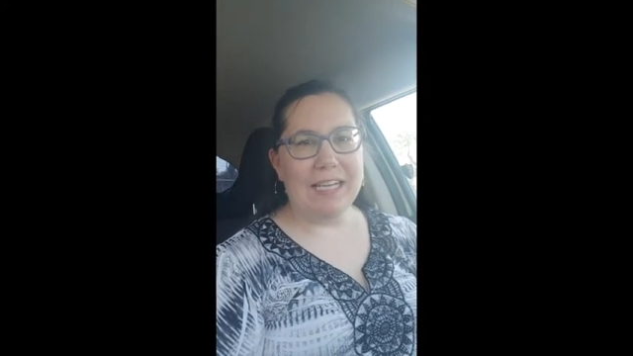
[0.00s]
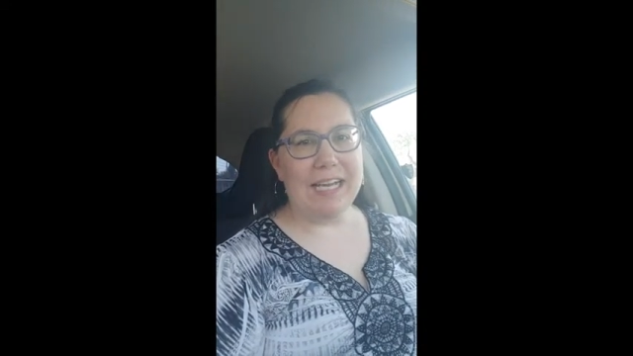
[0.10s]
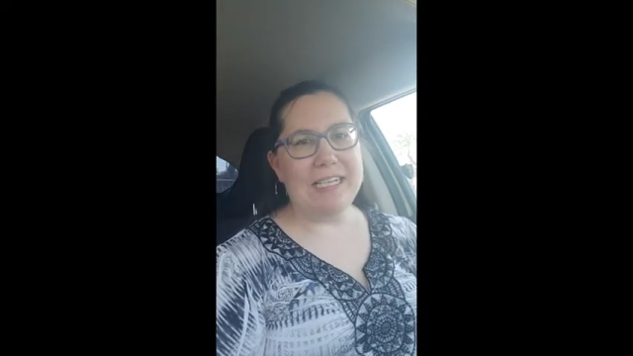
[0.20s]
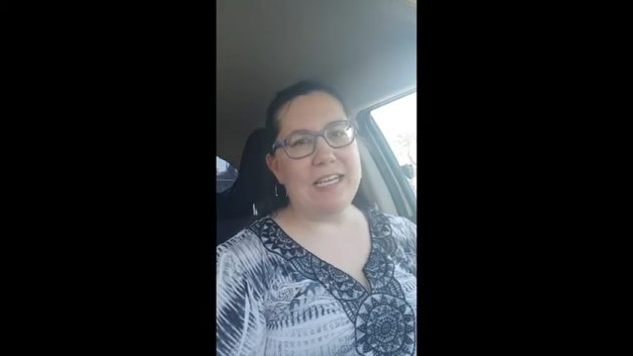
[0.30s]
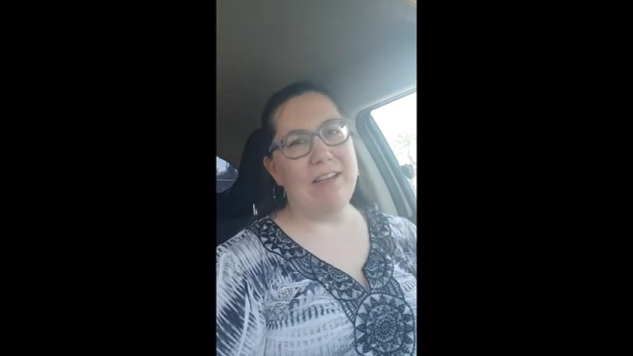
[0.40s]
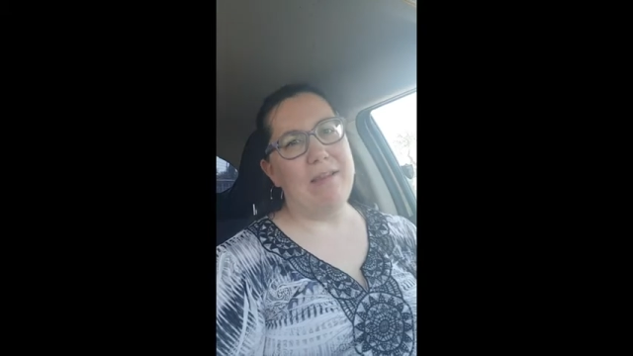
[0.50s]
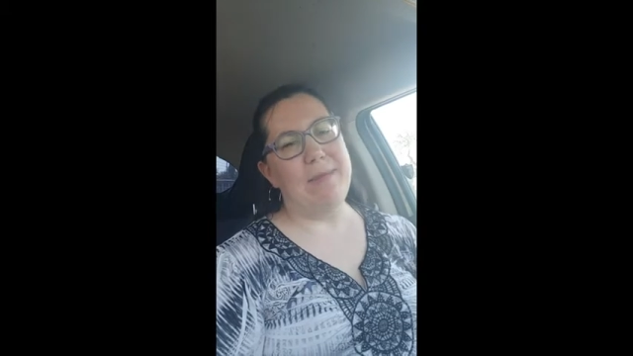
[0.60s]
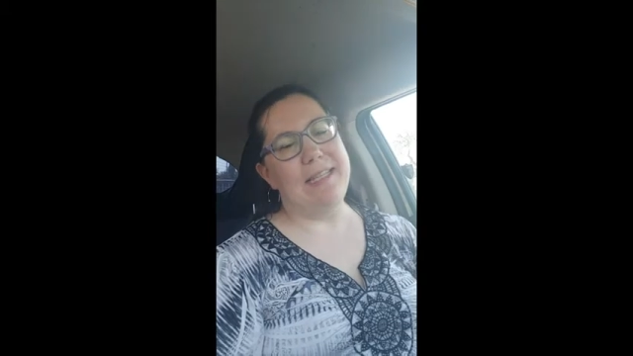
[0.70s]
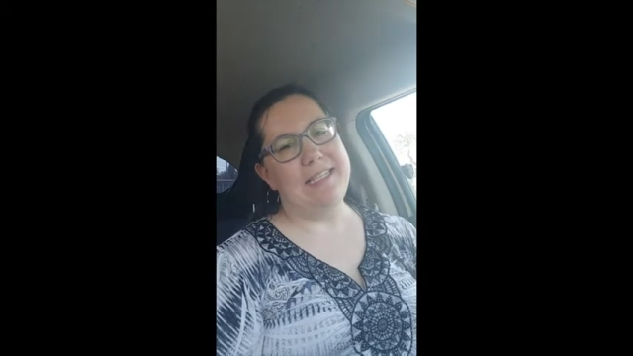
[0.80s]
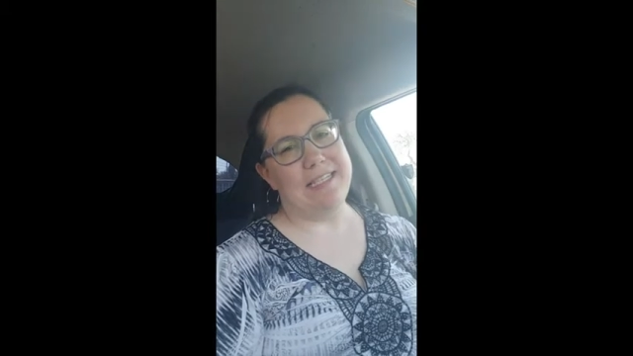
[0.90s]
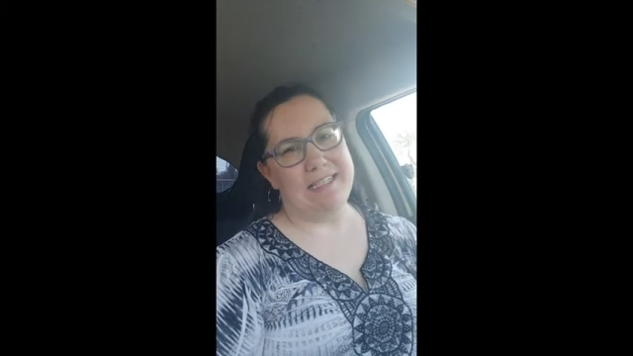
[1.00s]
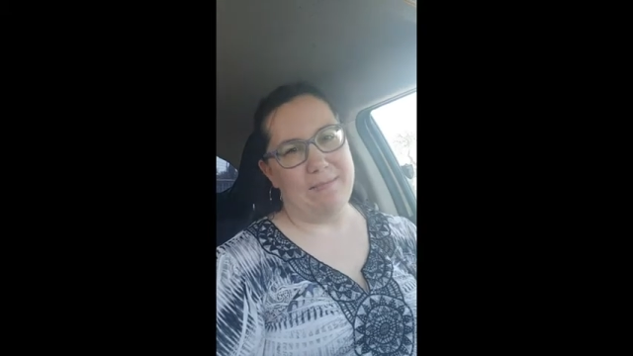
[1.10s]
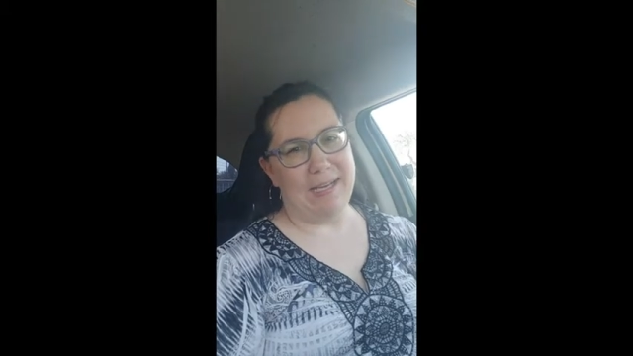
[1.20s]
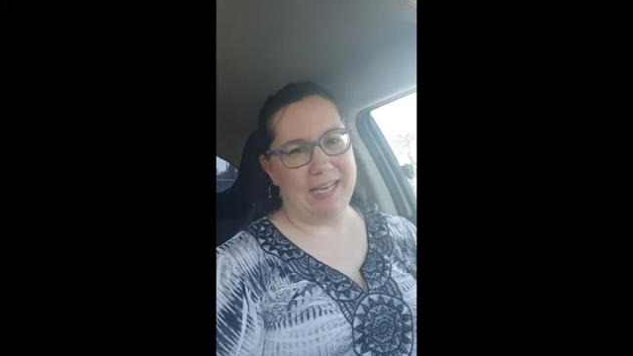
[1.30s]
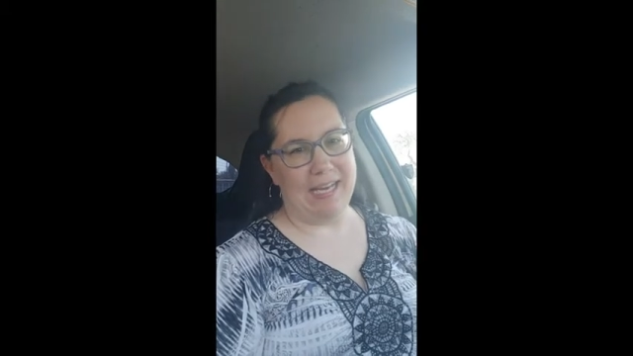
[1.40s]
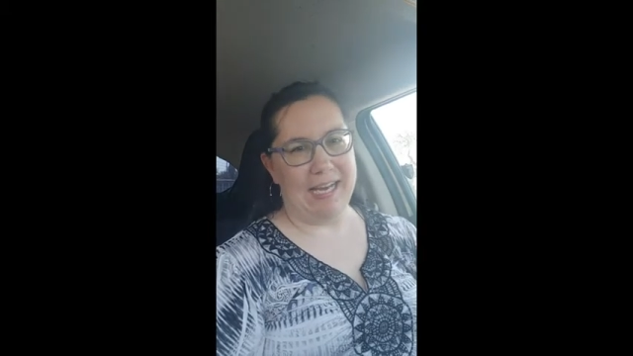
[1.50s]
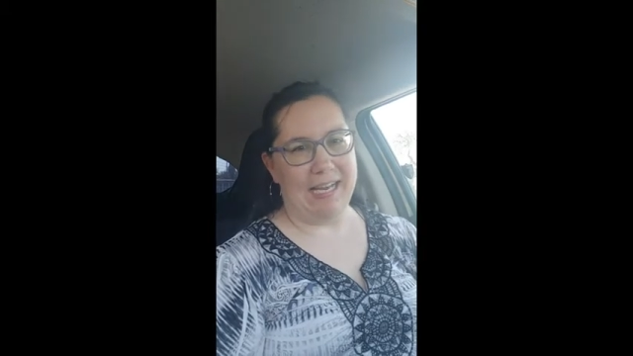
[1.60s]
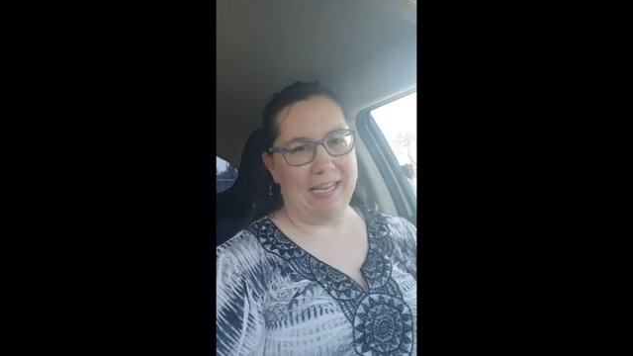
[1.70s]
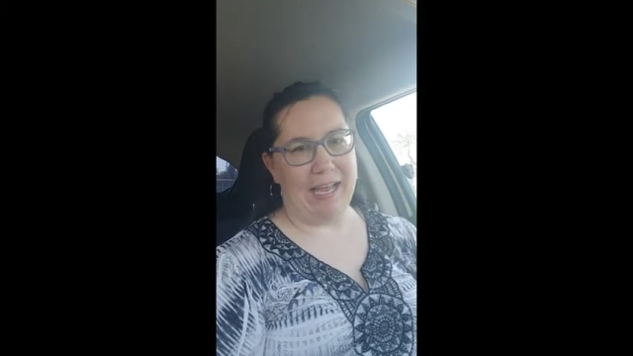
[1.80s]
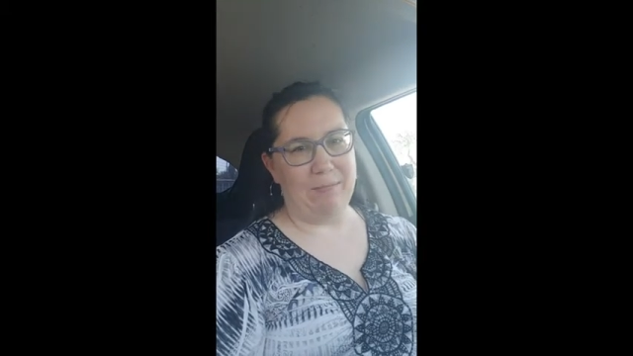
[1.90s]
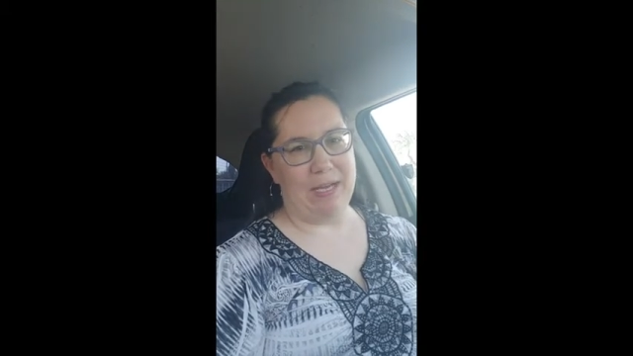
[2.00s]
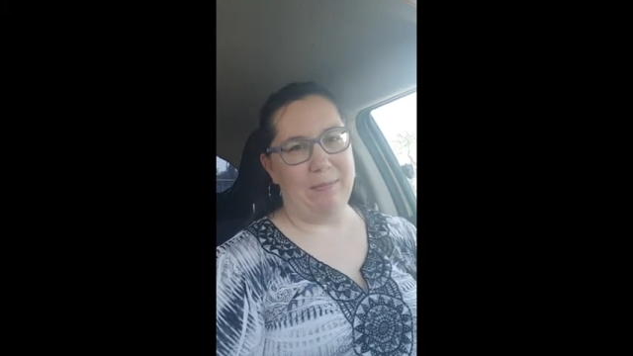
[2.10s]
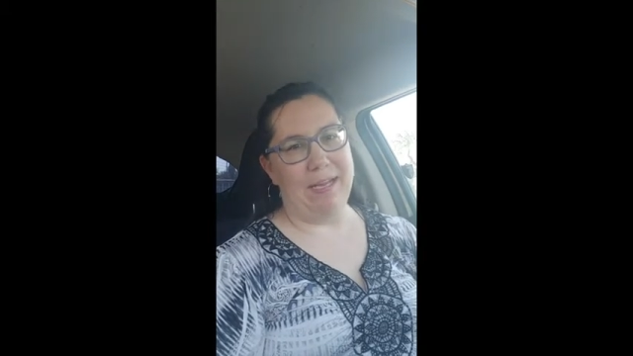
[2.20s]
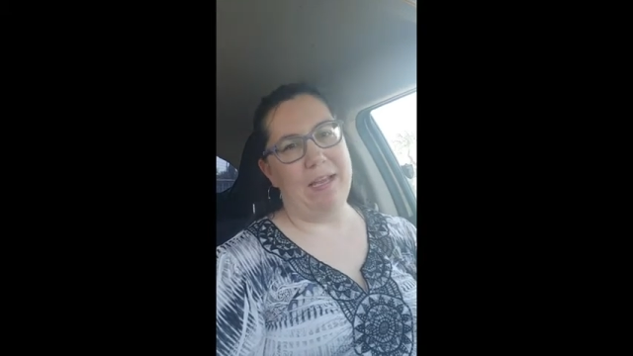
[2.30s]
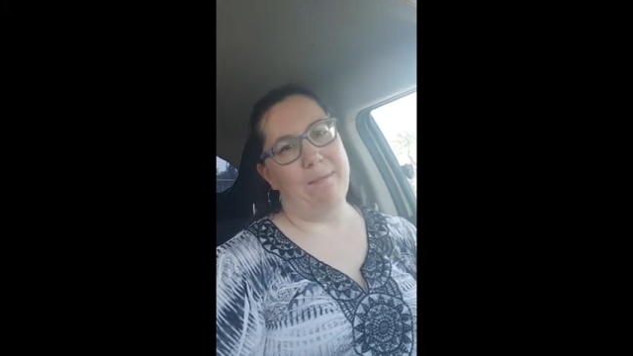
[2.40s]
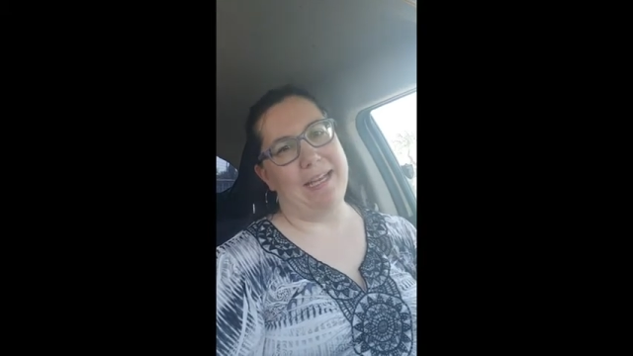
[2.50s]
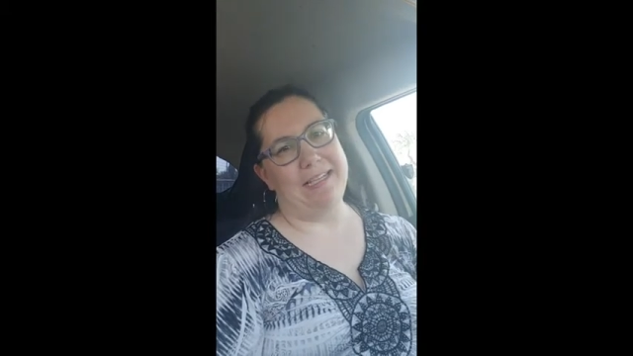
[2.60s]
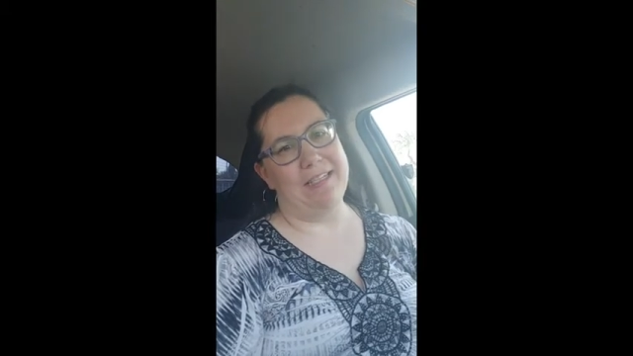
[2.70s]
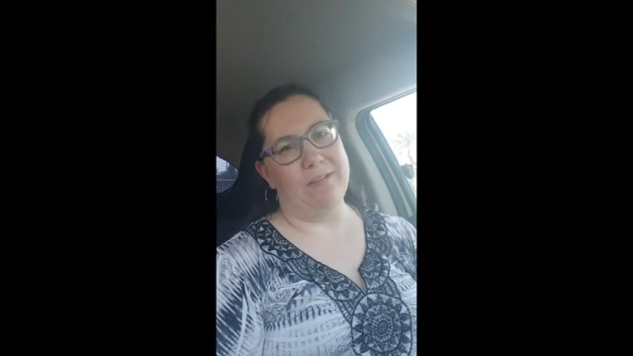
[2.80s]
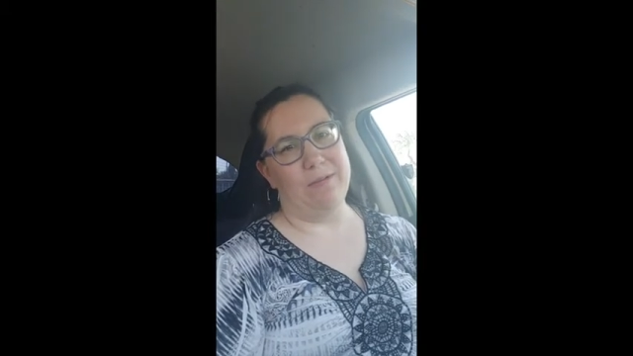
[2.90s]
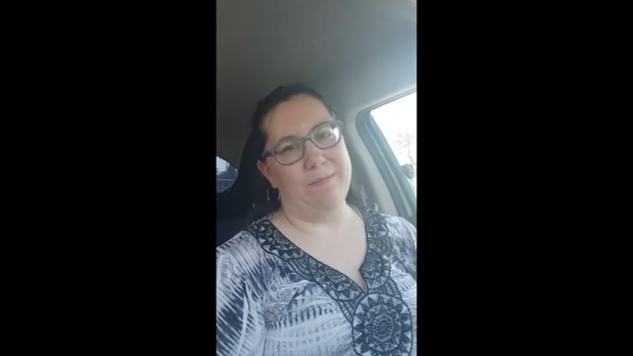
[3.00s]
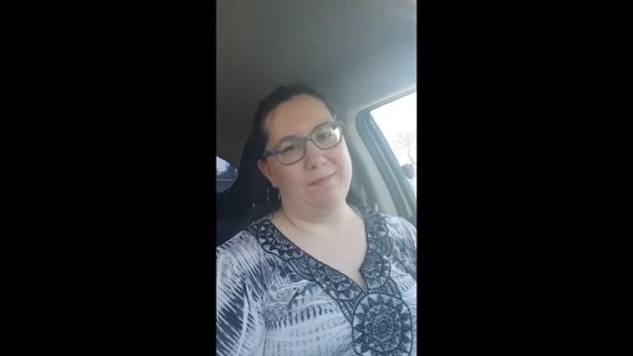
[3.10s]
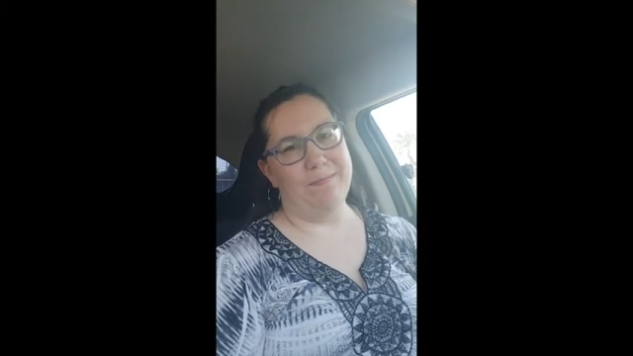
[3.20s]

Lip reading: until I'm in the system and can get a laptop and come back to school.